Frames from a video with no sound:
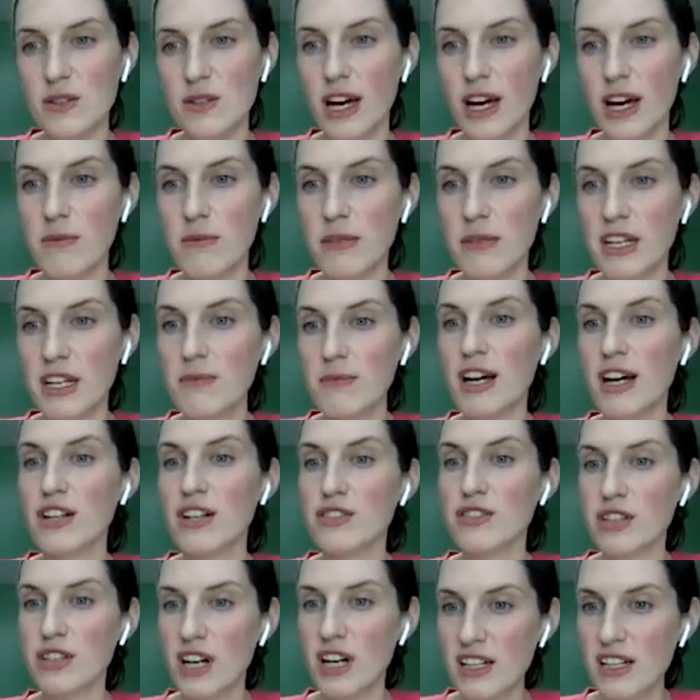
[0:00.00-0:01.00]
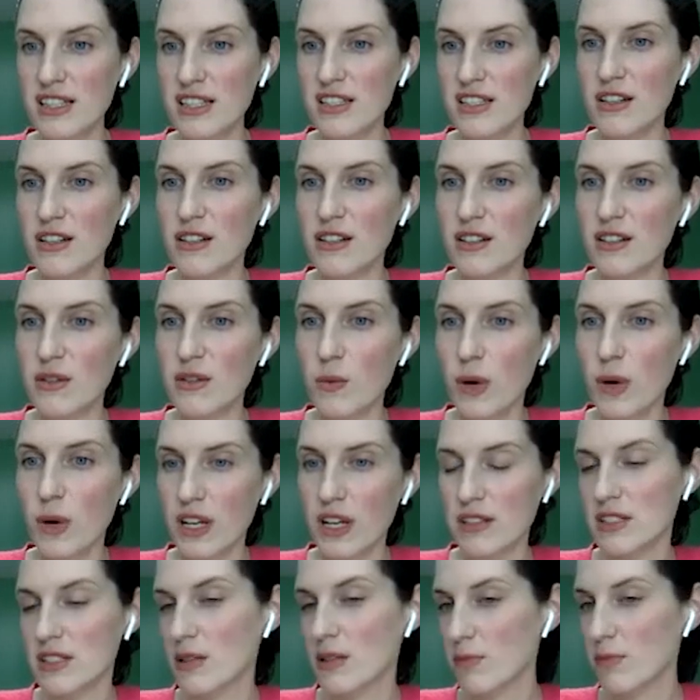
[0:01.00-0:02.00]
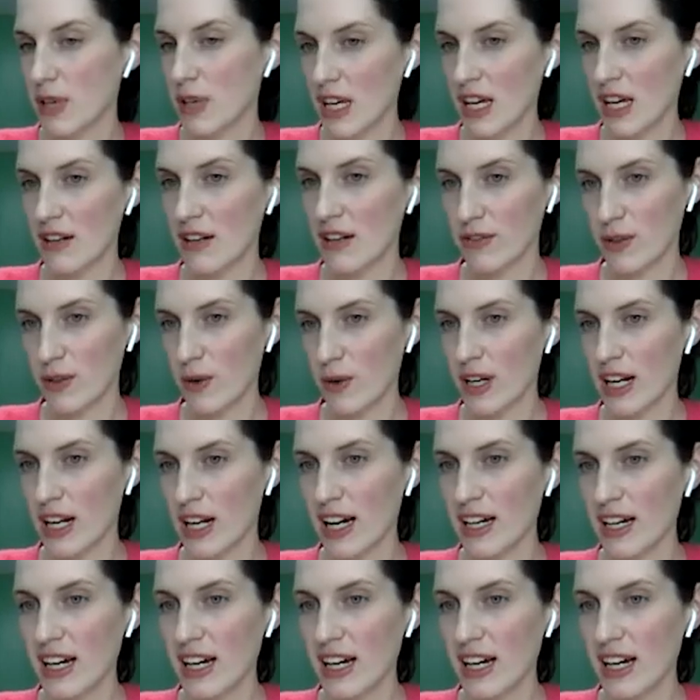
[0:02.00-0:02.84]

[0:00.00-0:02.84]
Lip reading: Do I need my trust will to be in Florida?